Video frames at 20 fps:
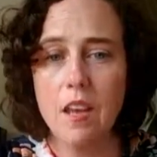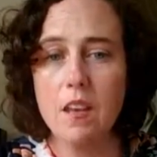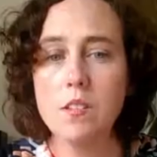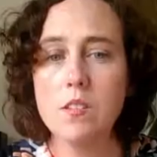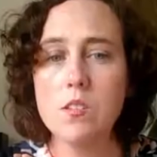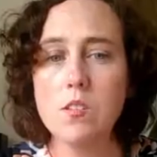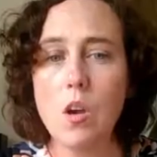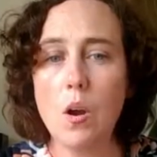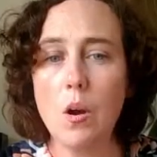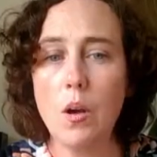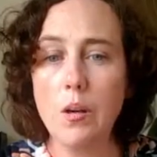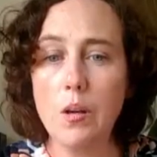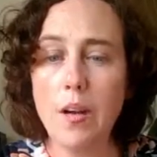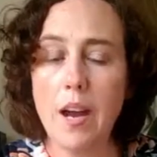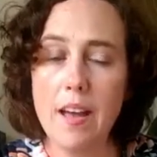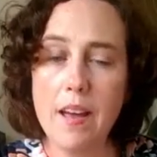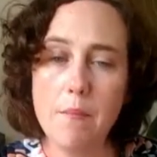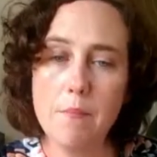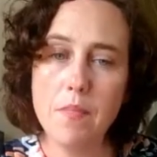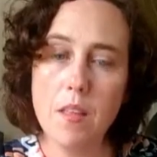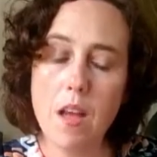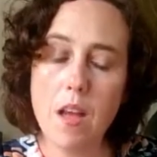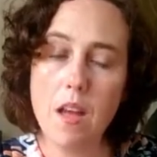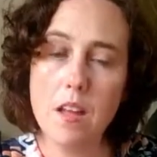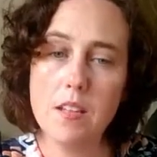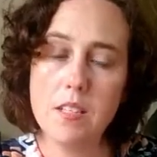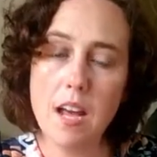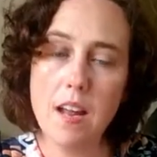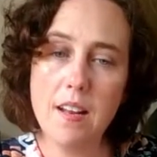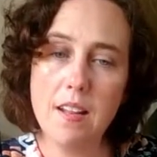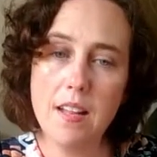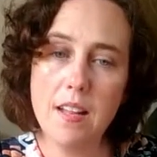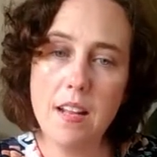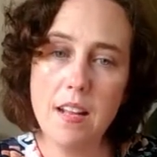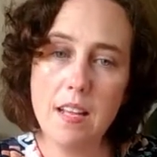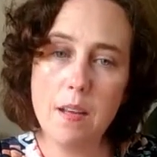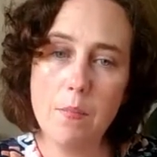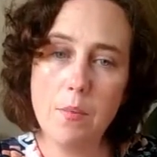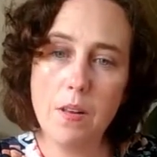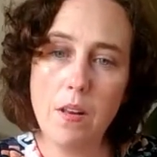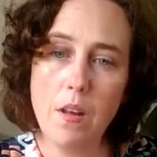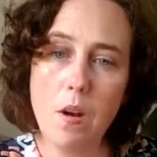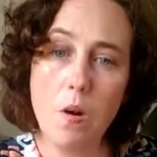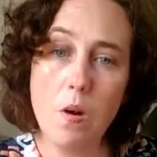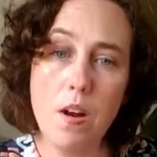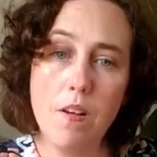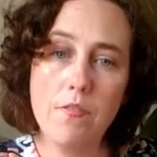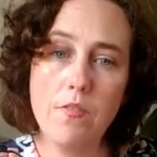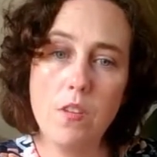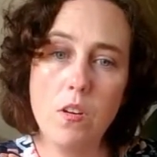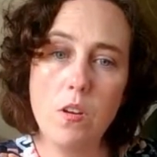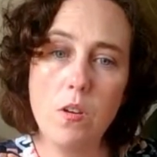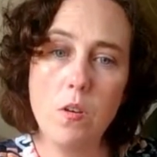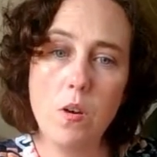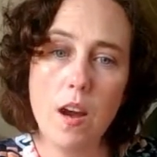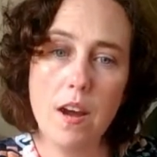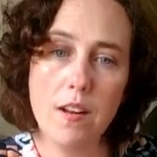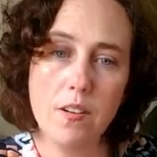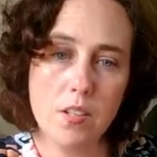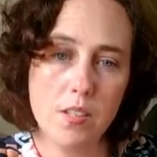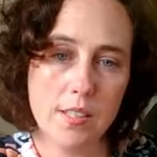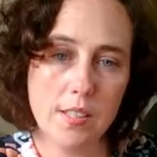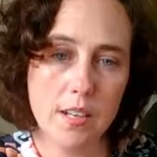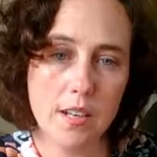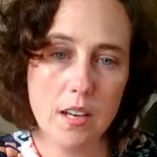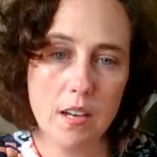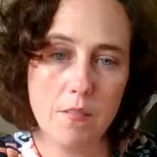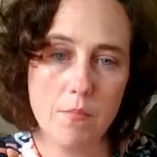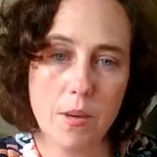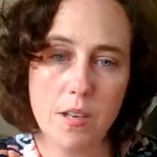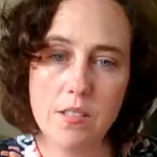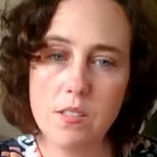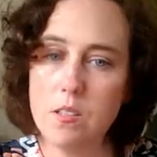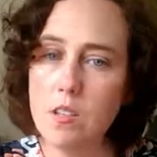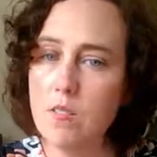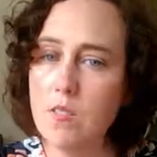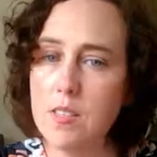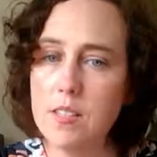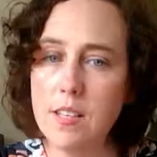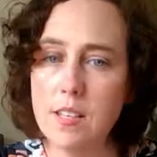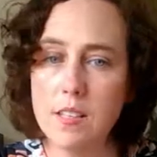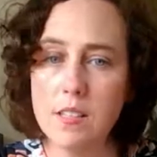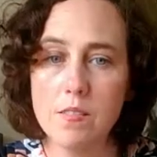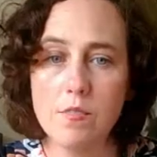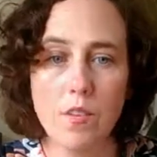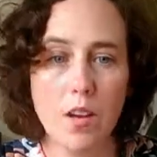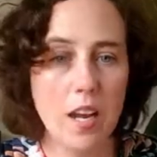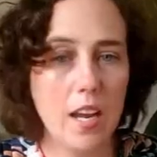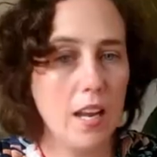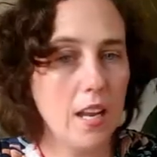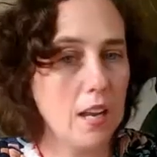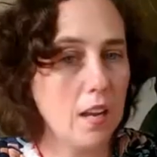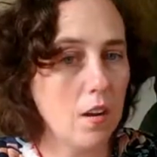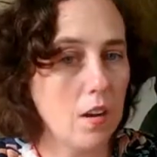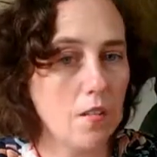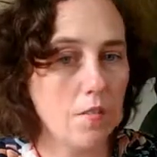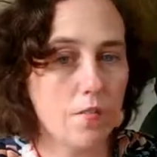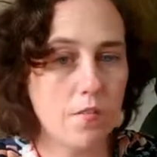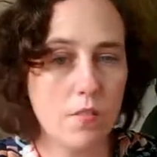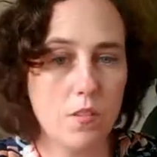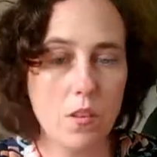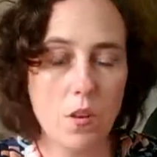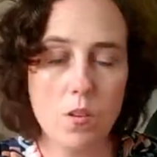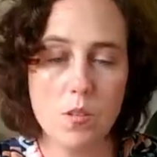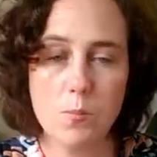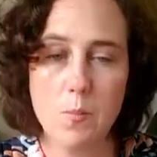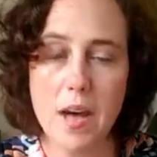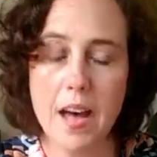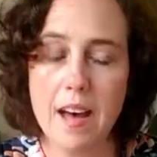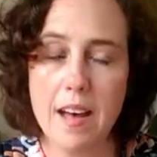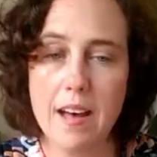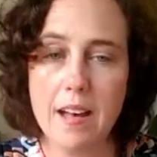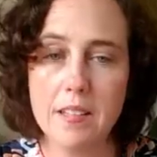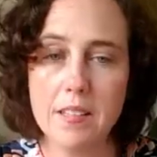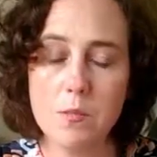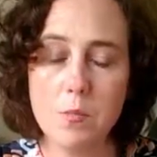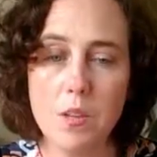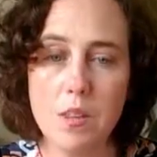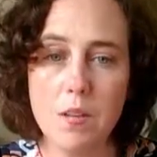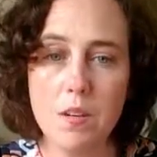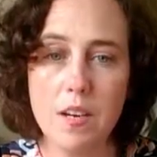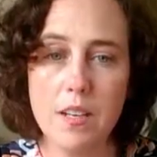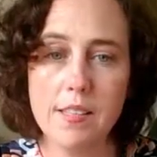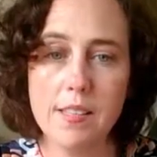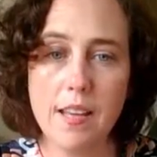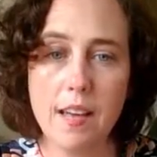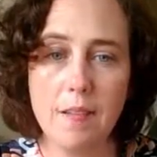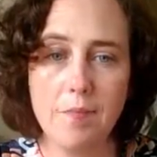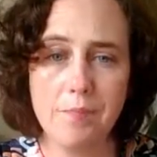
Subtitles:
So down in the link below, if you are interested in any of my services for any of those parts, whether it's